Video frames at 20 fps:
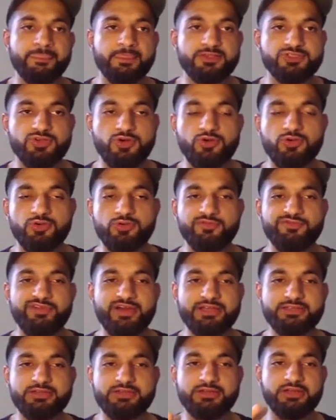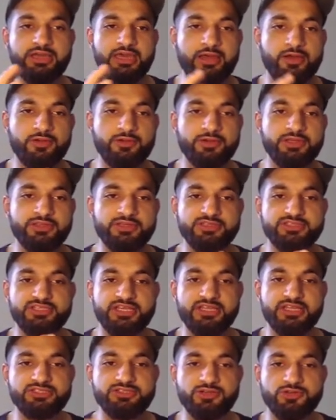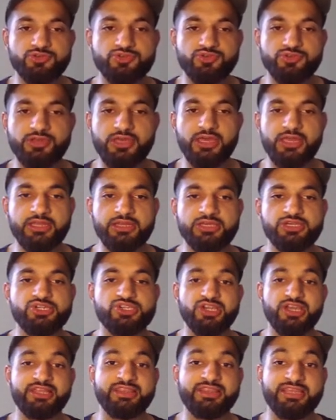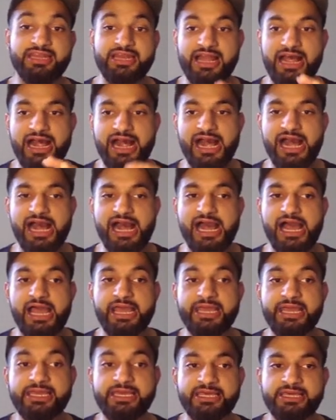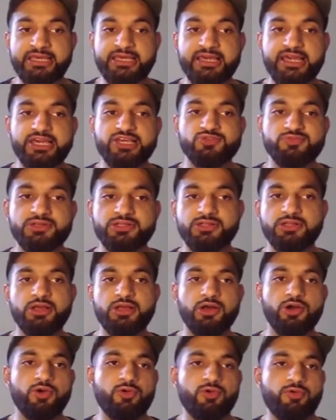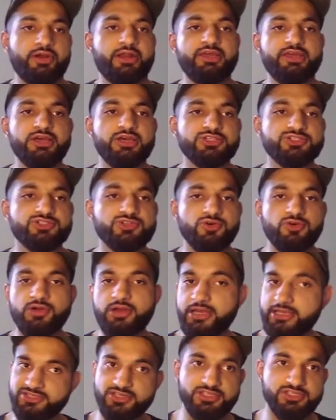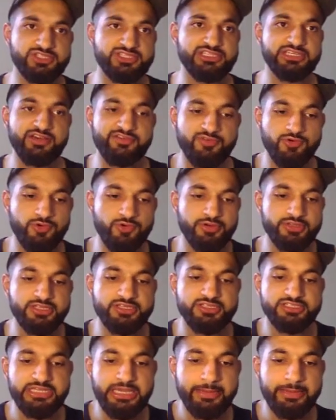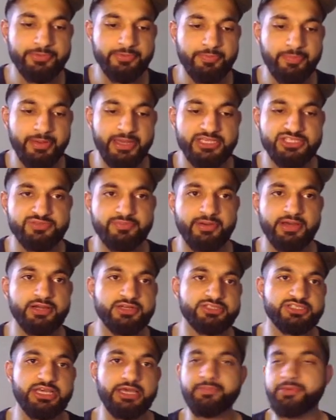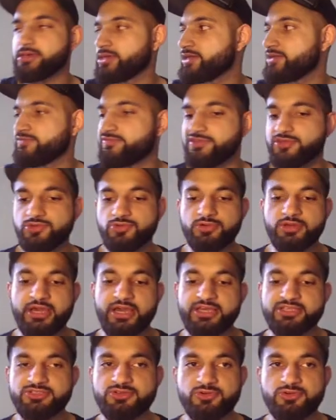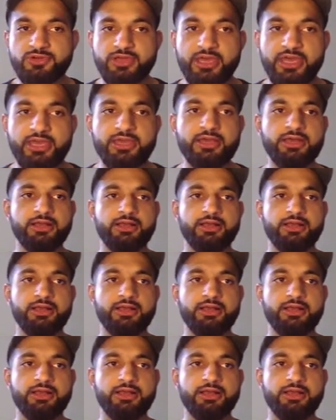so find an account in the ten to one hundred K niche and then high engagement. Alright, so as you can see, I've already typed pets, but I'm going to type it again for you guys, okay,